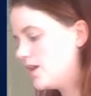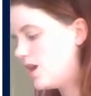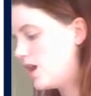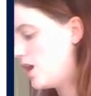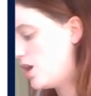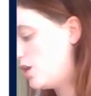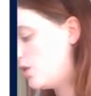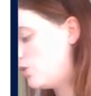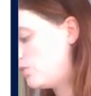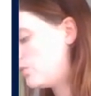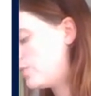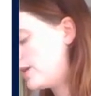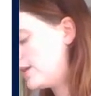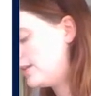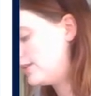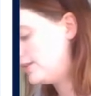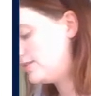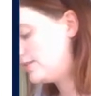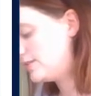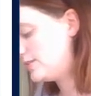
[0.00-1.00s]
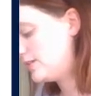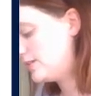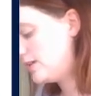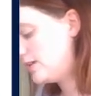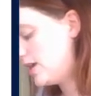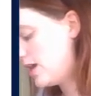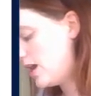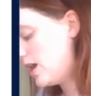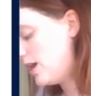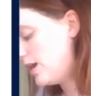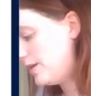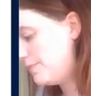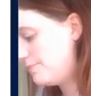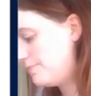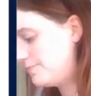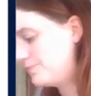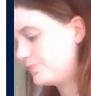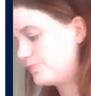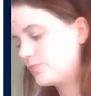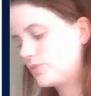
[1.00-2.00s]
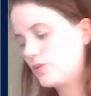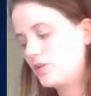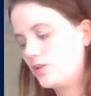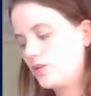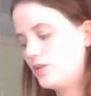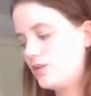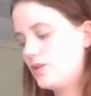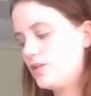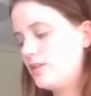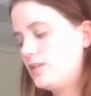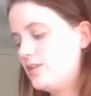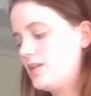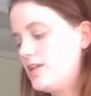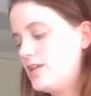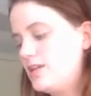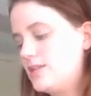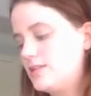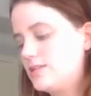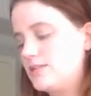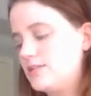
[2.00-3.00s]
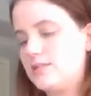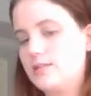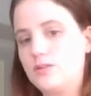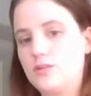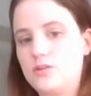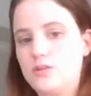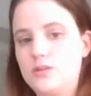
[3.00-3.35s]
All right. These